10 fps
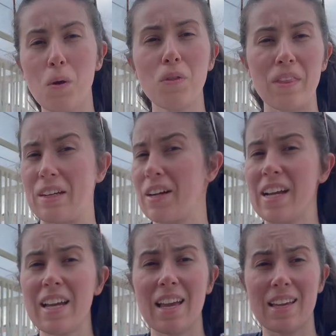
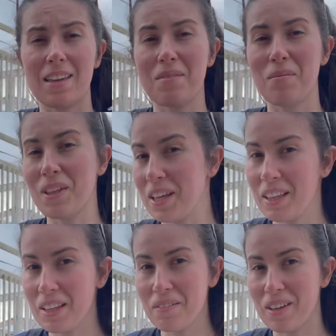3, it
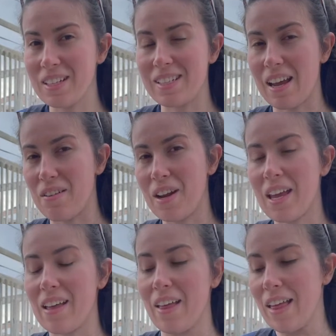completely went
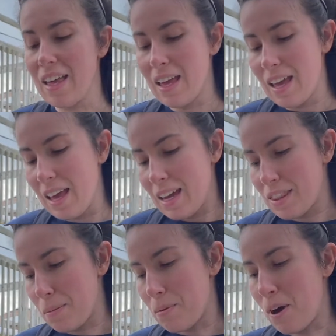downhill.
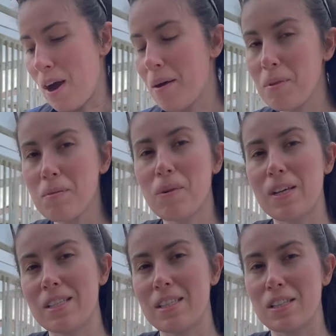The problem
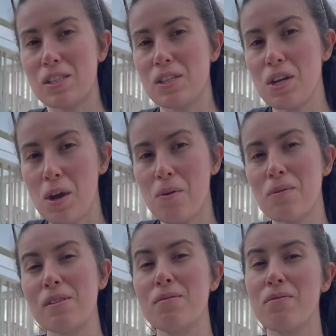was the snow
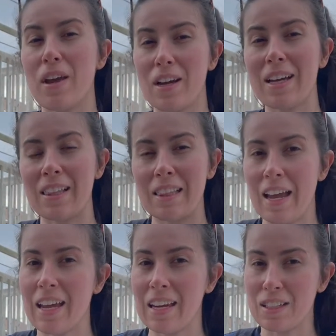was very
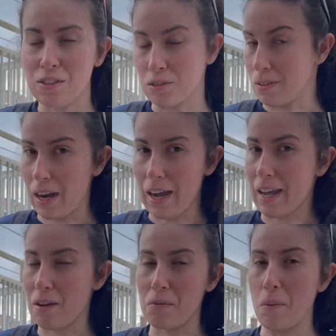light and dry.
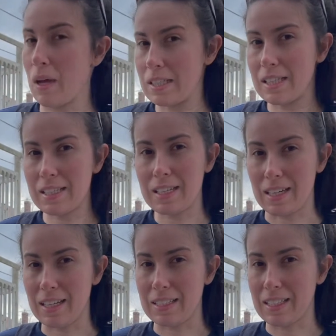It wasn't
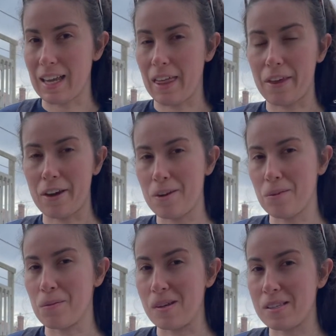sticking together.
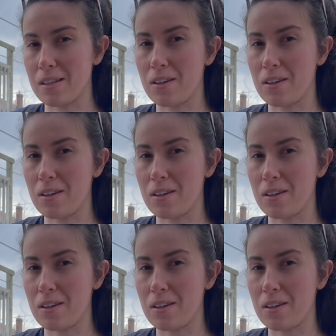It wasn't